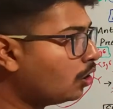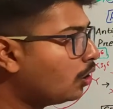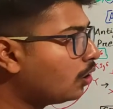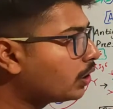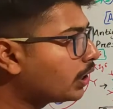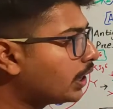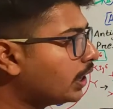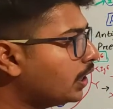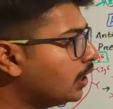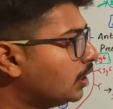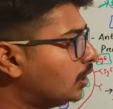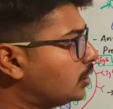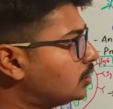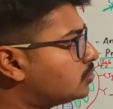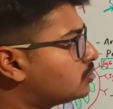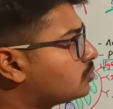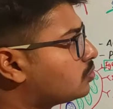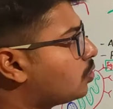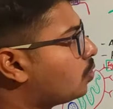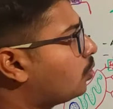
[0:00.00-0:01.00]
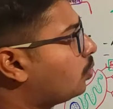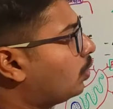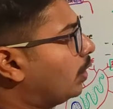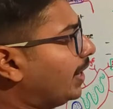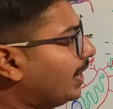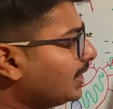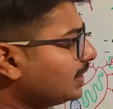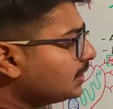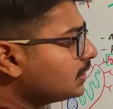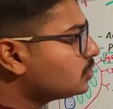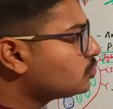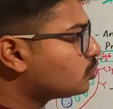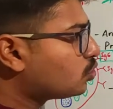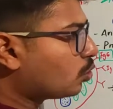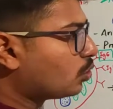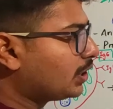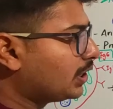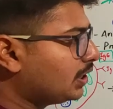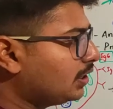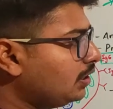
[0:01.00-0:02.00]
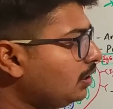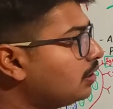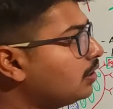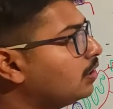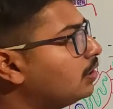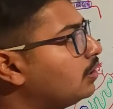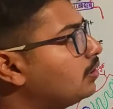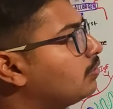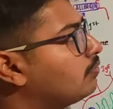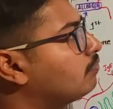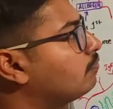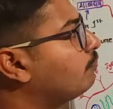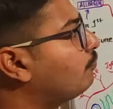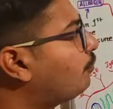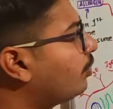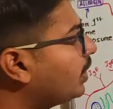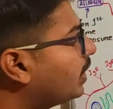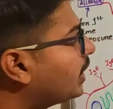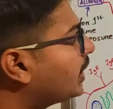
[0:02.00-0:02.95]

Okay, so in this total we